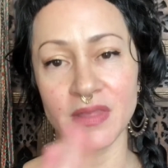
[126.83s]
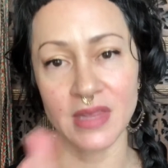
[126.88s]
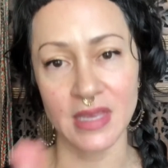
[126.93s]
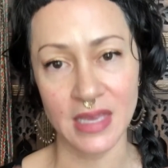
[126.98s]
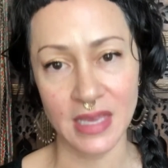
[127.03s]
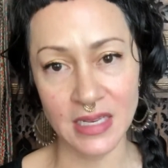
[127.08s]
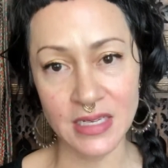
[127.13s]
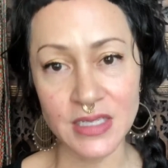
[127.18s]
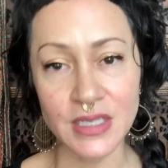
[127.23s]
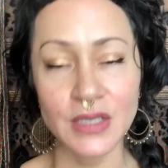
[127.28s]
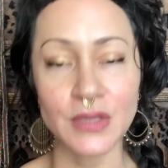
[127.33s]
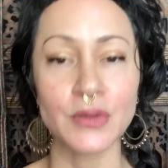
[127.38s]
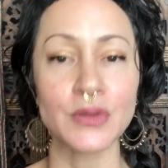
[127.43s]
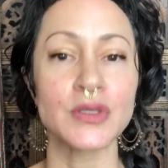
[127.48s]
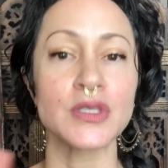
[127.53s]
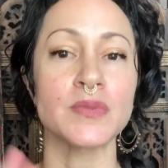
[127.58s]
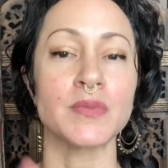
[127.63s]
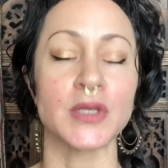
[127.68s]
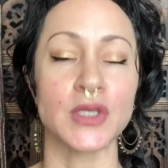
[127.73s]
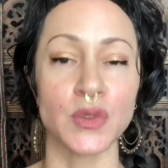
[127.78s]

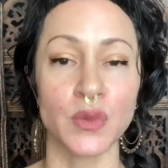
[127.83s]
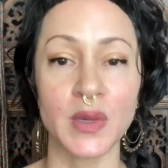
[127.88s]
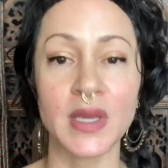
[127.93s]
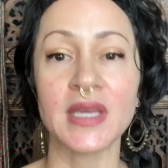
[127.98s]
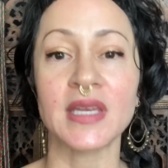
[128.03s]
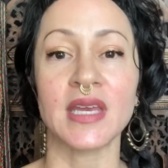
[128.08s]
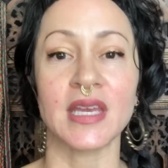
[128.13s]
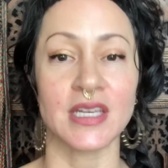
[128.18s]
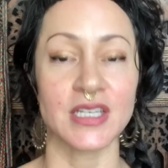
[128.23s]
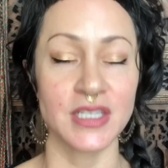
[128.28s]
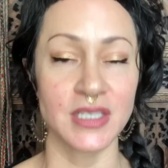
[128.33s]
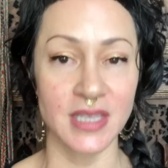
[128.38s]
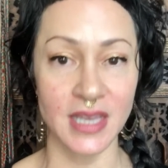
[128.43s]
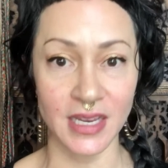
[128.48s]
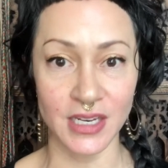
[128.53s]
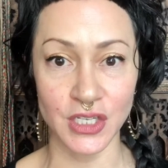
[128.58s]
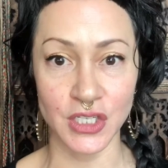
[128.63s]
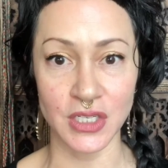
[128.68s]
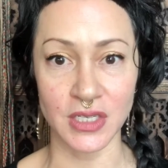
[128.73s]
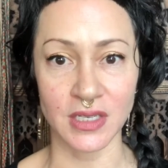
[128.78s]
interludes between each
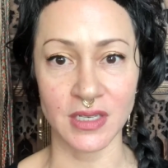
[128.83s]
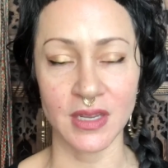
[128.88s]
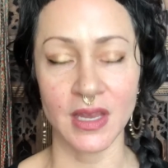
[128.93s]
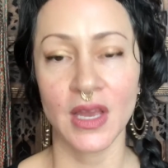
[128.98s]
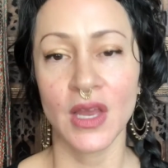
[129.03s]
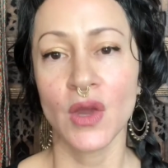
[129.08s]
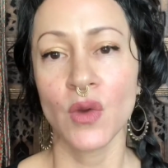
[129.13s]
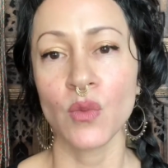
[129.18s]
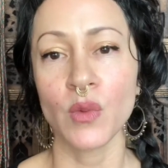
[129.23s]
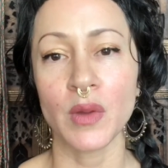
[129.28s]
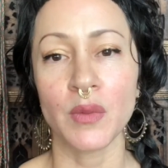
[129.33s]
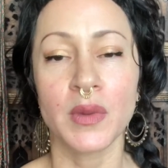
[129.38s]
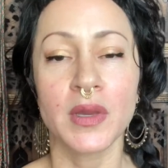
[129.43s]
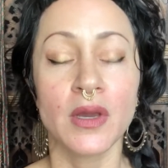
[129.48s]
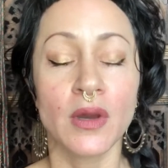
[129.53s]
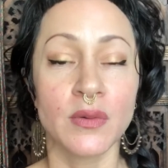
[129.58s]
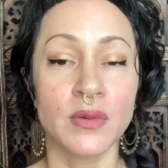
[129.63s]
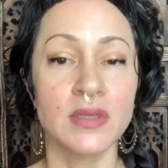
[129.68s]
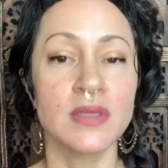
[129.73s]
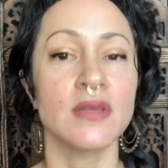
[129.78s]
section, where we
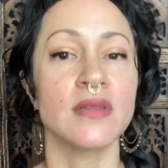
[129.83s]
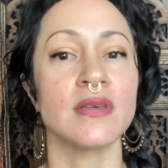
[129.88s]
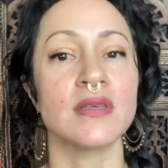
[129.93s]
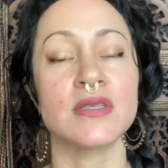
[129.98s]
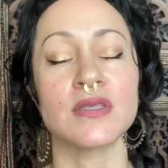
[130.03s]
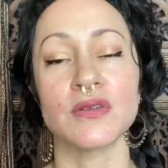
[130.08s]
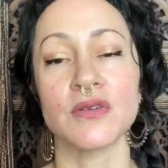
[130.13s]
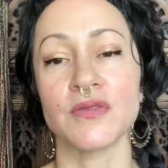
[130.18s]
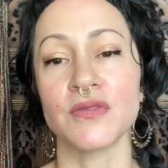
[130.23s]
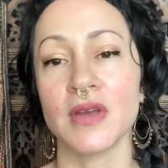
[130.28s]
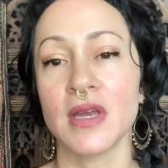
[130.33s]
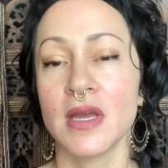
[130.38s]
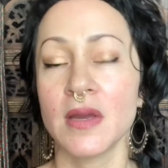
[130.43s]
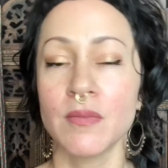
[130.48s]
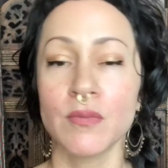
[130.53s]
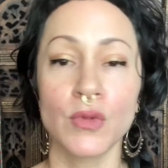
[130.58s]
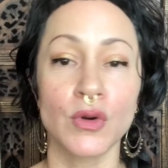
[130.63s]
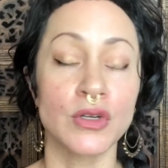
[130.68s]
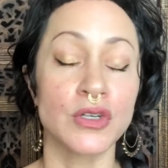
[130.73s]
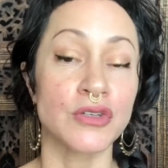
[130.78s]
go into this sort of
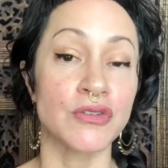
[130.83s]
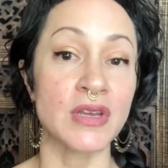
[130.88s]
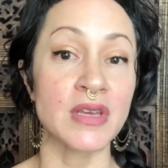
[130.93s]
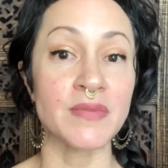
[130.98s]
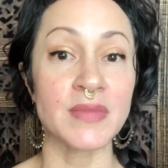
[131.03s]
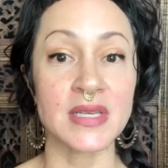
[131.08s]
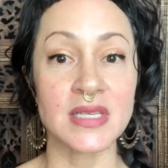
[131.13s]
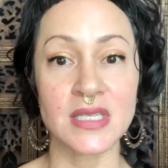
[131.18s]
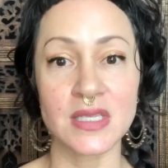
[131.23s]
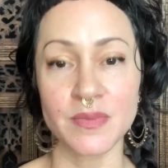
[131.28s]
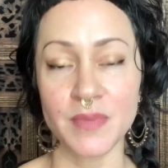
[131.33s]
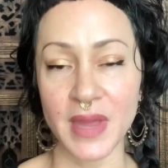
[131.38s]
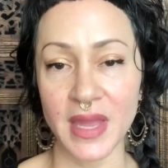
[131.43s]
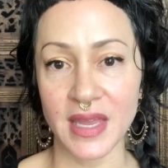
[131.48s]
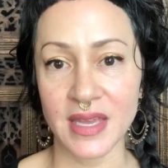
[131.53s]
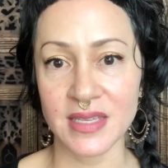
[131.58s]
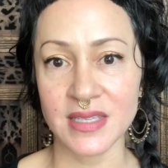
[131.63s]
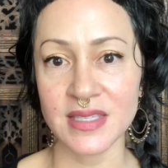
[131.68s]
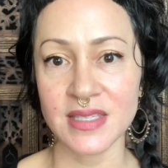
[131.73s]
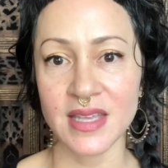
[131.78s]
more dreamy
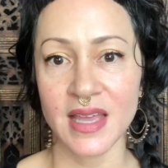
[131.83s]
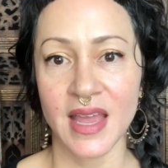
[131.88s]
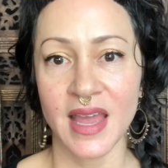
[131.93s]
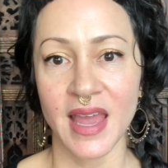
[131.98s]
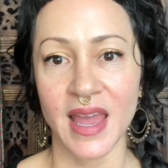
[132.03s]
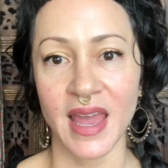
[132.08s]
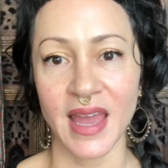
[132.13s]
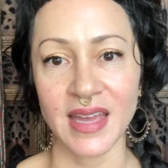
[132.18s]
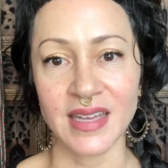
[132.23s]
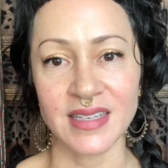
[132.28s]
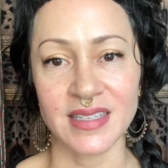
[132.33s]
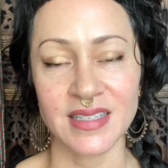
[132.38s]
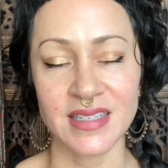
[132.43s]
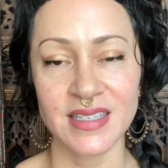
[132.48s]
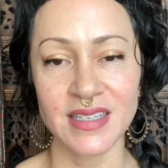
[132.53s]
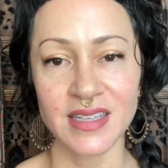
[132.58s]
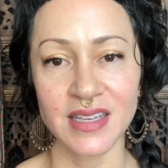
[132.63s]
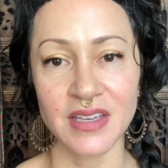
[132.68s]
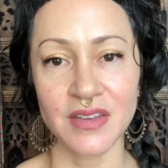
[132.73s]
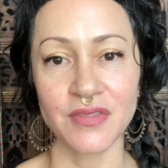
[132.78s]
space and
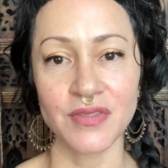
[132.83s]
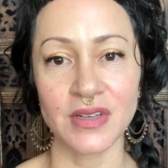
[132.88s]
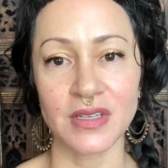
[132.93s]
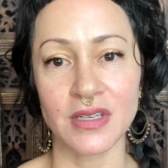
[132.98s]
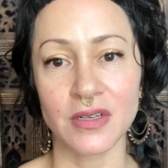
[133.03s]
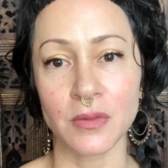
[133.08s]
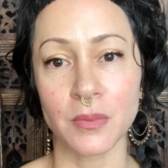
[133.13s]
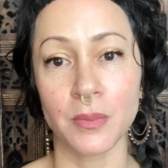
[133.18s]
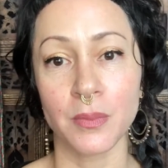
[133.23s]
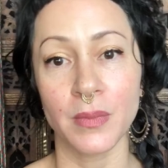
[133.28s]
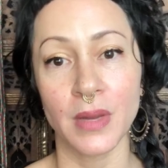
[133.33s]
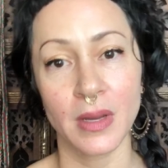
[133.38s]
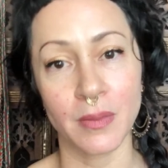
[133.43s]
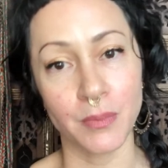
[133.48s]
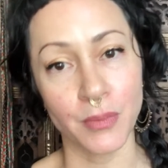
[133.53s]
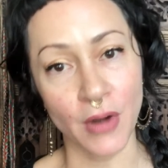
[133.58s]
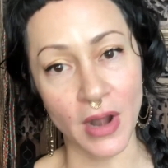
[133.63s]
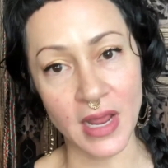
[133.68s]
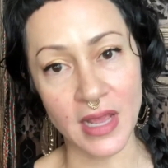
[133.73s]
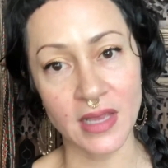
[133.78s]
give a
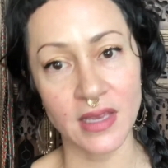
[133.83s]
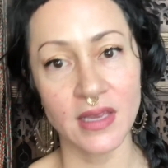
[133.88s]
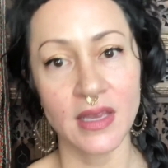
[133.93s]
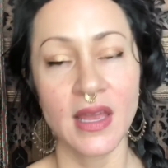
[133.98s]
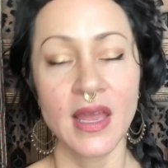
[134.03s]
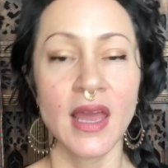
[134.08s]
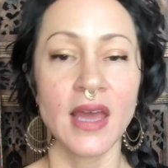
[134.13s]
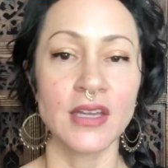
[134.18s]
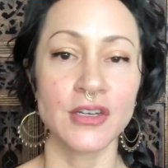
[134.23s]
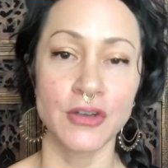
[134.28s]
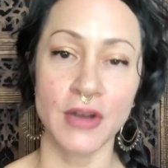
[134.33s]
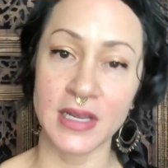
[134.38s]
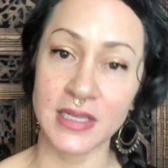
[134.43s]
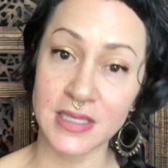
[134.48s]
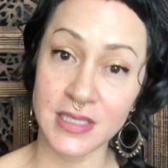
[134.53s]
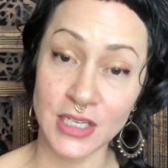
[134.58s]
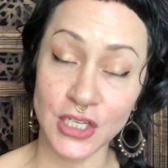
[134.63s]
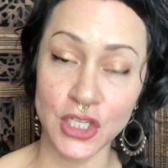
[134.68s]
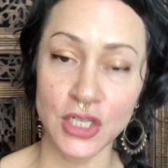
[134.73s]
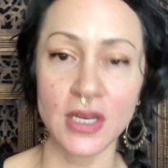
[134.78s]
break, a
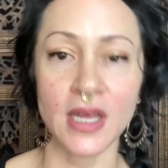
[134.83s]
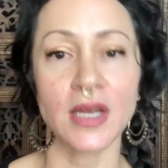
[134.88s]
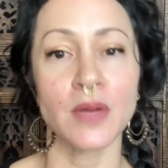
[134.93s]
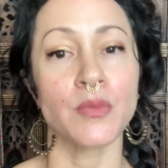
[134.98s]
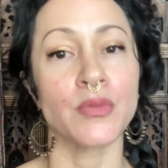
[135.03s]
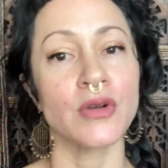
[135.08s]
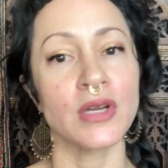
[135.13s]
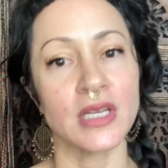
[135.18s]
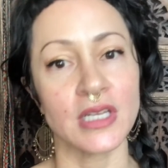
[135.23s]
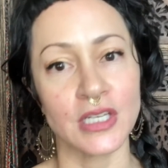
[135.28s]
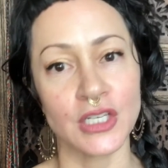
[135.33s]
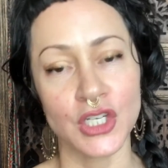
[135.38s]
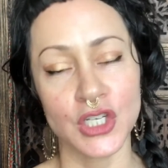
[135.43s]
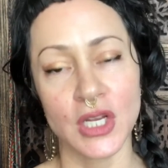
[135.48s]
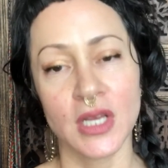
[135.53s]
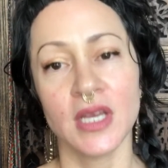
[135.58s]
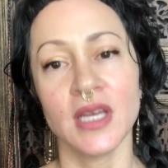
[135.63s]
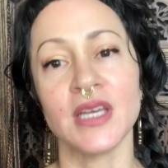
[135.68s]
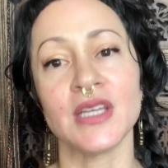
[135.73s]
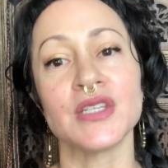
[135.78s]
transition and a bridge
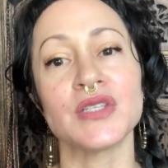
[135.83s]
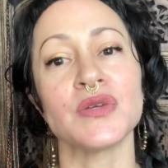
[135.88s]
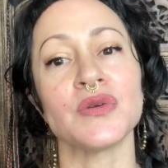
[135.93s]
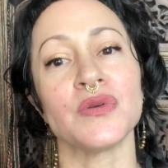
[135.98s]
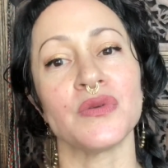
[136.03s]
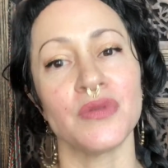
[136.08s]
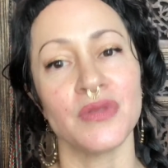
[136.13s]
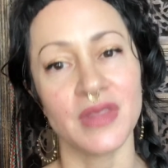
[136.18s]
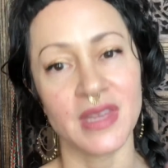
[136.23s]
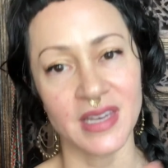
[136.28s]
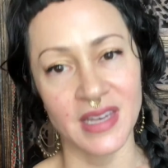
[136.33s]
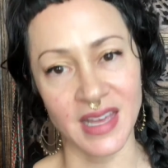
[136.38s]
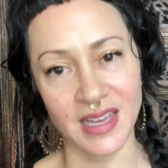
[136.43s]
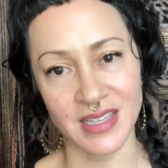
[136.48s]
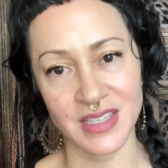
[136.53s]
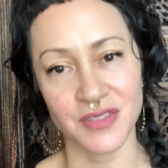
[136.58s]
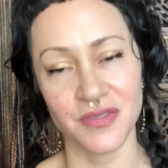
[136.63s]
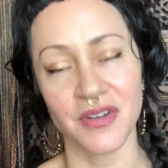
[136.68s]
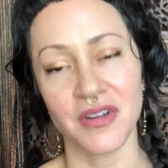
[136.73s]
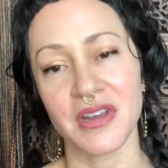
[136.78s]
into the
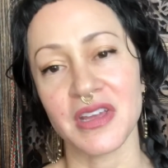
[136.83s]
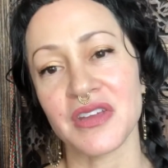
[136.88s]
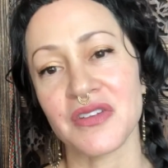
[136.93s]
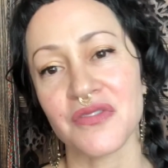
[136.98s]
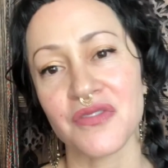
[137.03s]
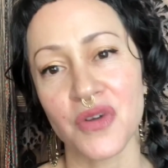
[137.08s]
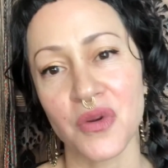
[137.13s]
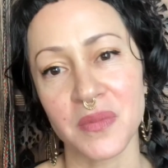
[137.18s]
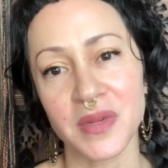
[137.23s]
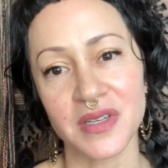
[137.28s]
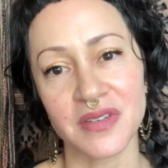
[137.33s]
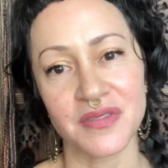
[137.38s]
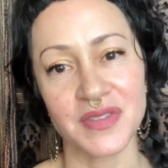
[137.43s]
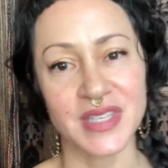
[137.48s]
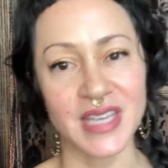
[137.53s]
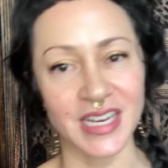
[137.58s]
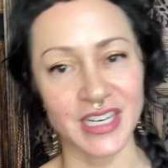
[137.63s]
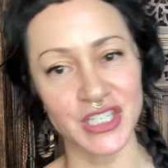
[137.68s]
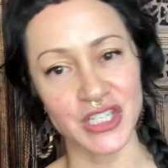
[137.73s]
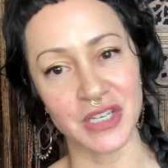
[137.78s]
next very informative
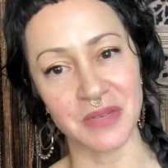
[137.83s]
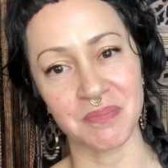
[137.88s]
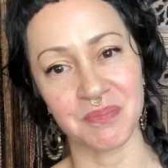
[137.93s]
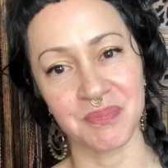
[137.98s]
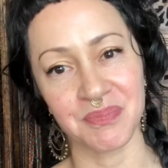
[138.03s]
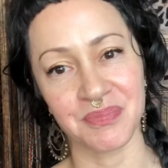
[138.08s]
section.